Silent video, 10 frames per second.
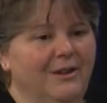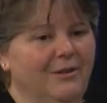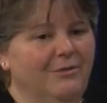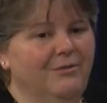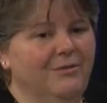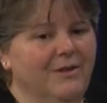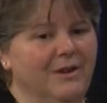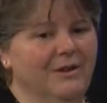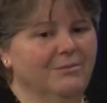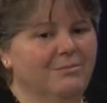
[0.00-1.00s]

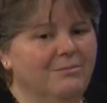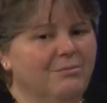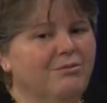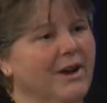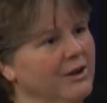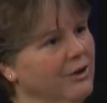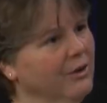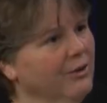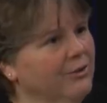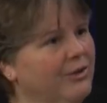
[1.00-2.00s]
of
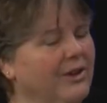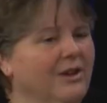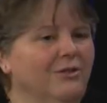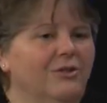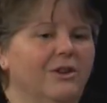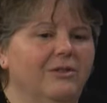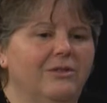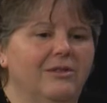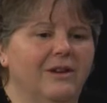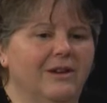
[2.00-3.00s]
predators and
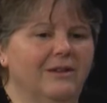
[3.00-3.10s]
just